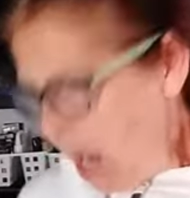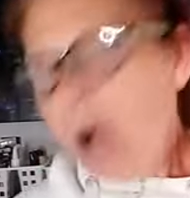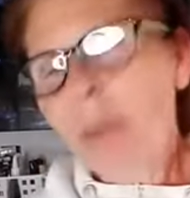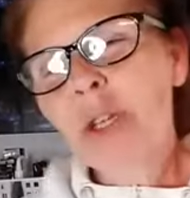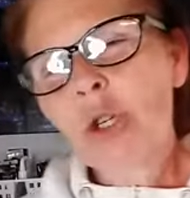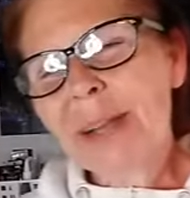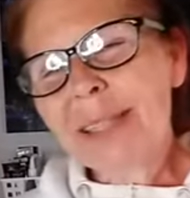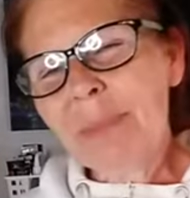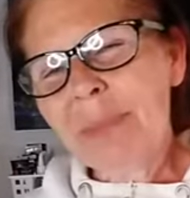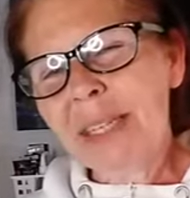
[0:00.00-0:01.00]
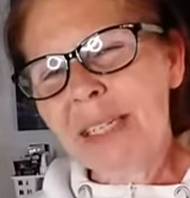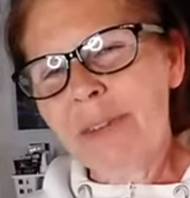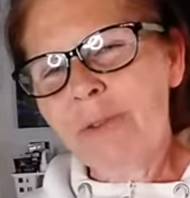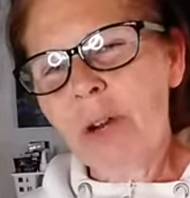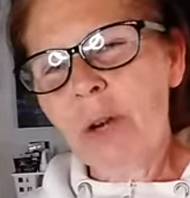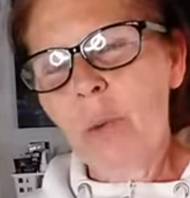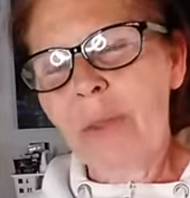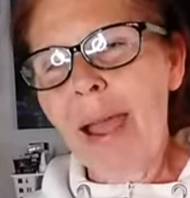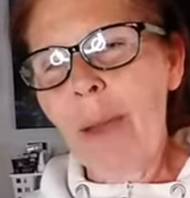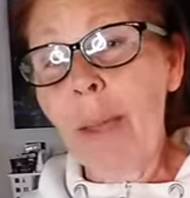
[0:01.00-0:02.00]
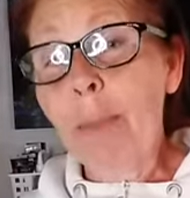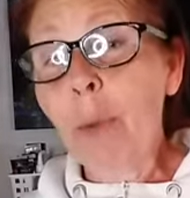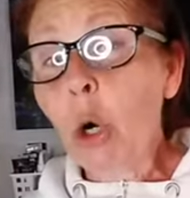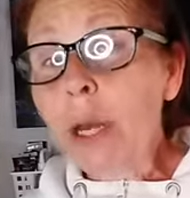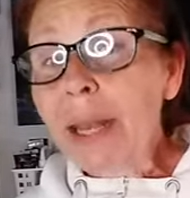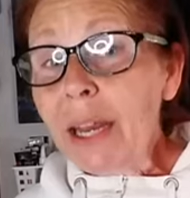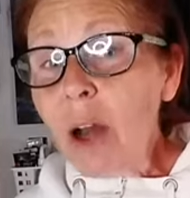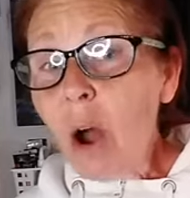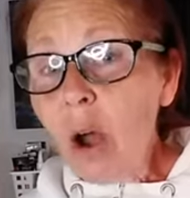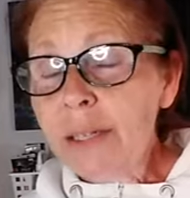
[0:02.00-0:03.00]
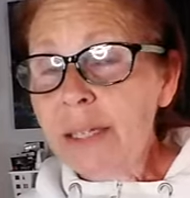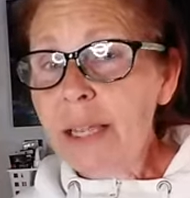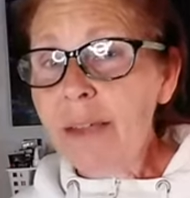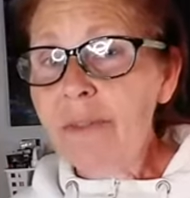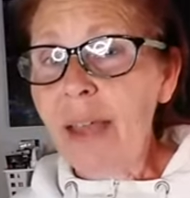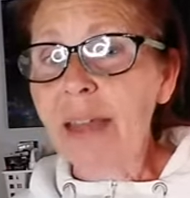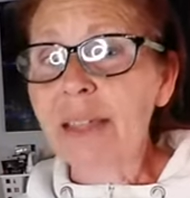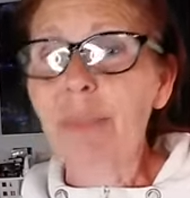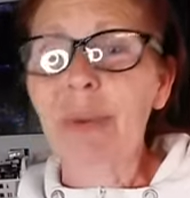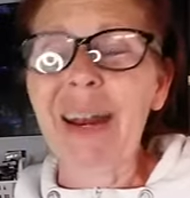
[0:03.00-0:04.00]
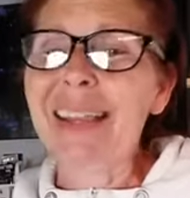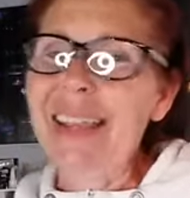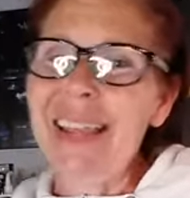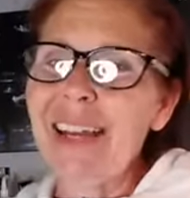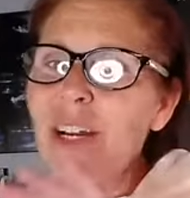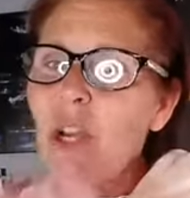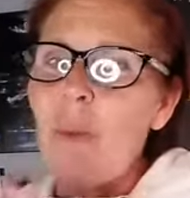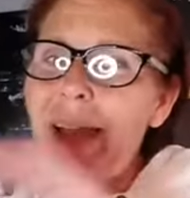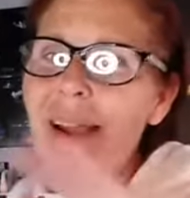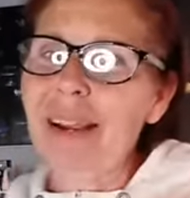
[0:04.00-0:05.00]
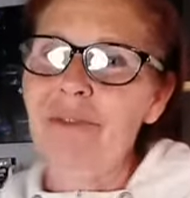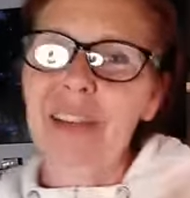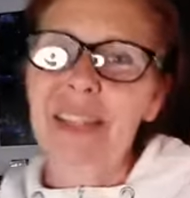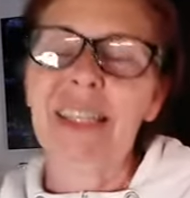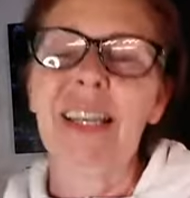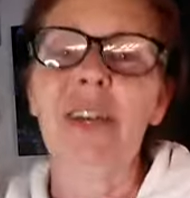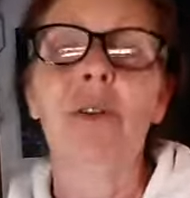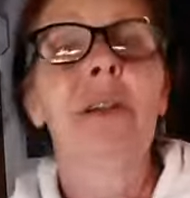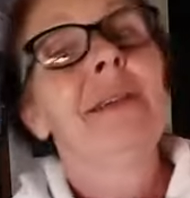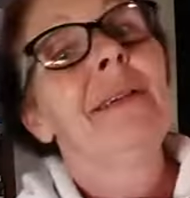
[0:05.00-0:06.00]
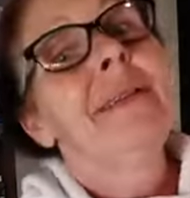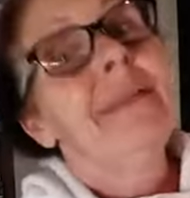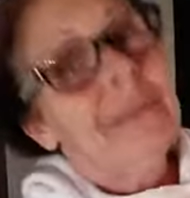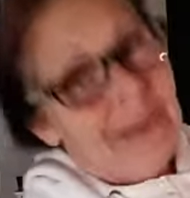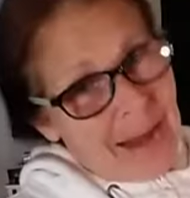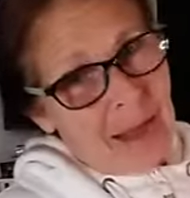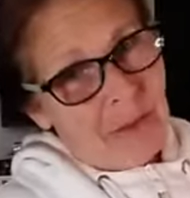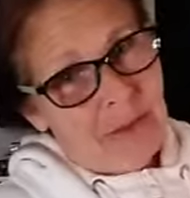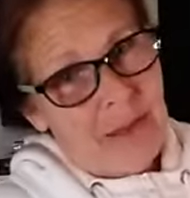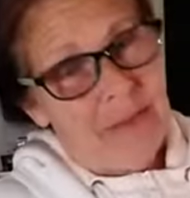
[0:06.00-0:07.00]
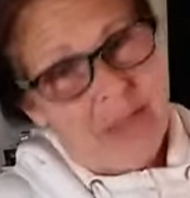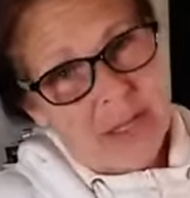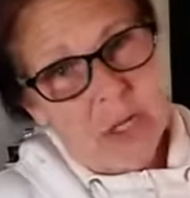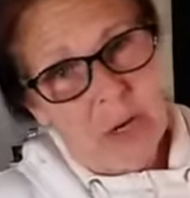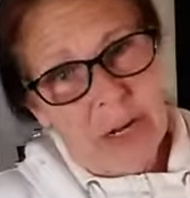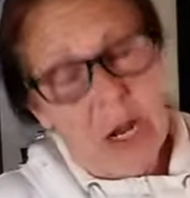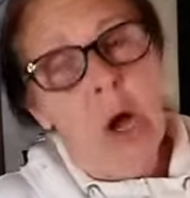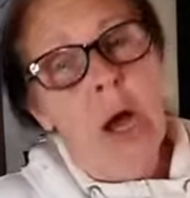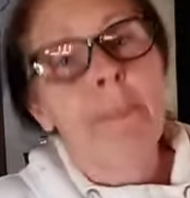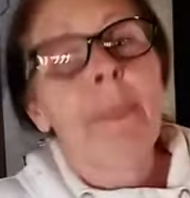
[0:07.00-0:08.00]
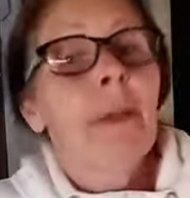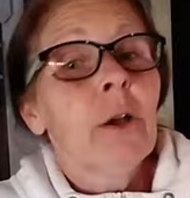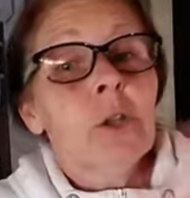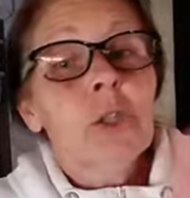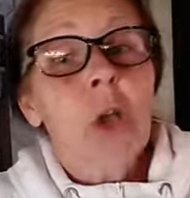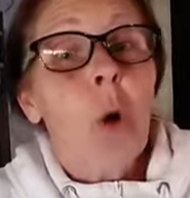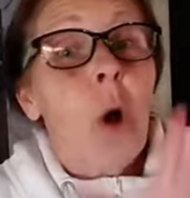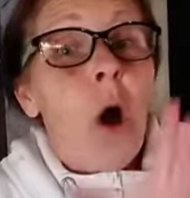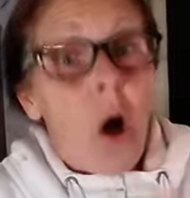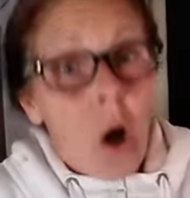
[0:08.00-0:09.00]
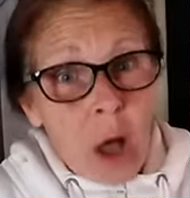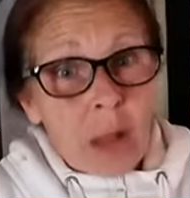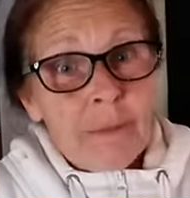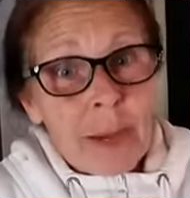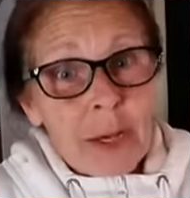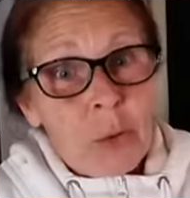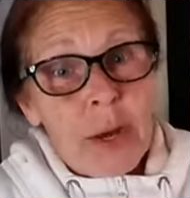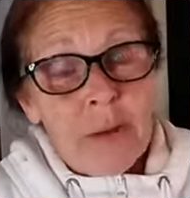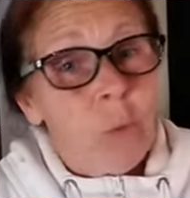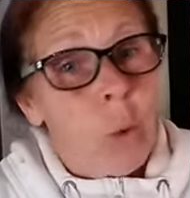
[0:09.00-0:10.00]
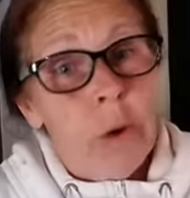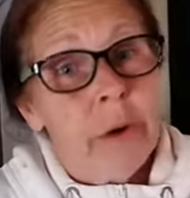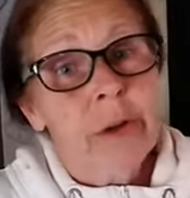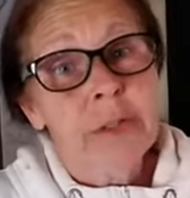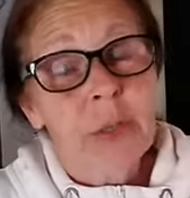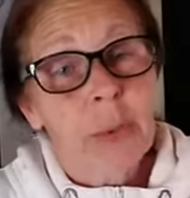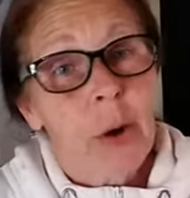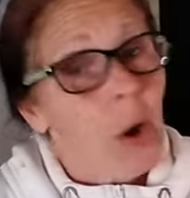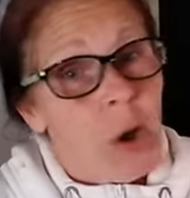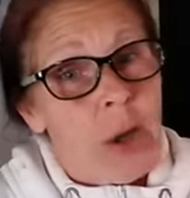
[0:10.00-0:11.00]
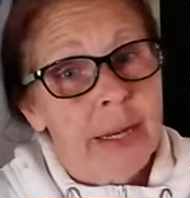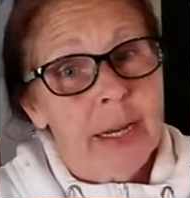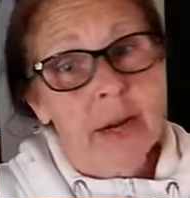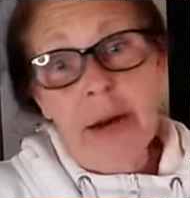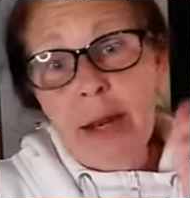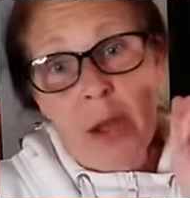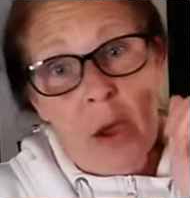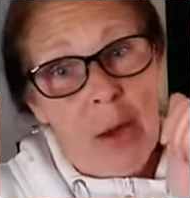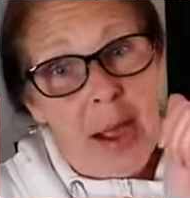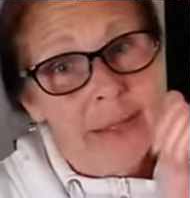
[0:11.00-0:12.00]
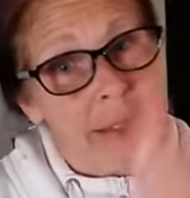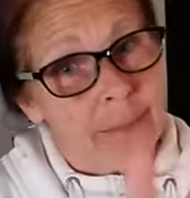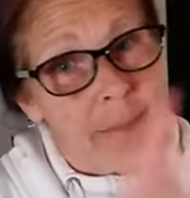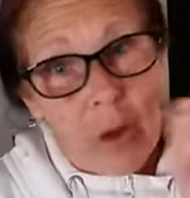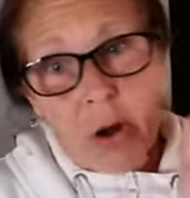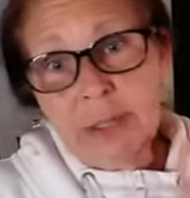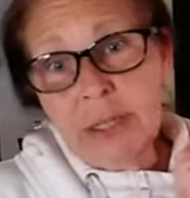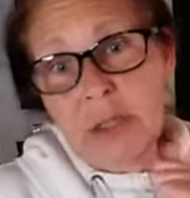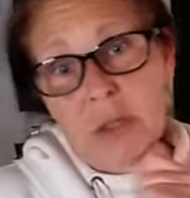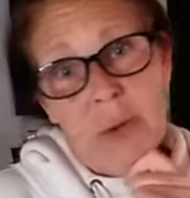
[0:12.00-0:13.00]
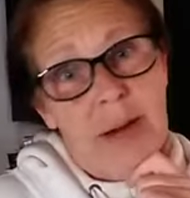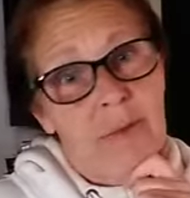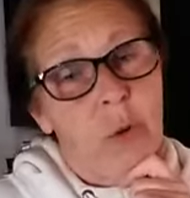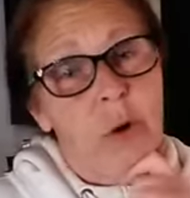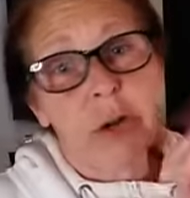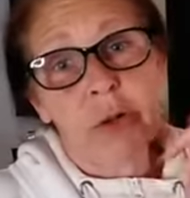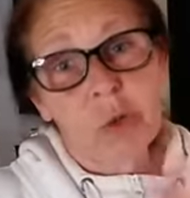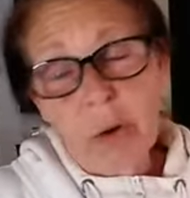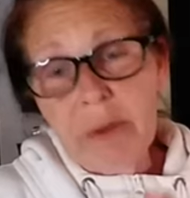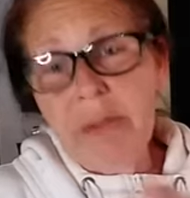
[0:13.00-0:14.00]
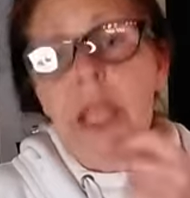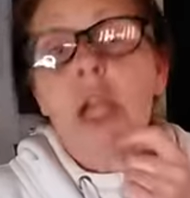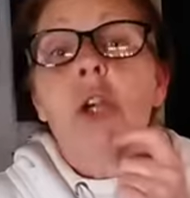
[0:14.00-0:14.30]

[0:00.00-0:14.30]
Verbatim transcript: I'm going to try something different with how I put it onto the event. But I can't go back and fix it now that the event's already on. So all of my creative warriors who are on here, and I know I see Marcy's creative warrior, Dorothy.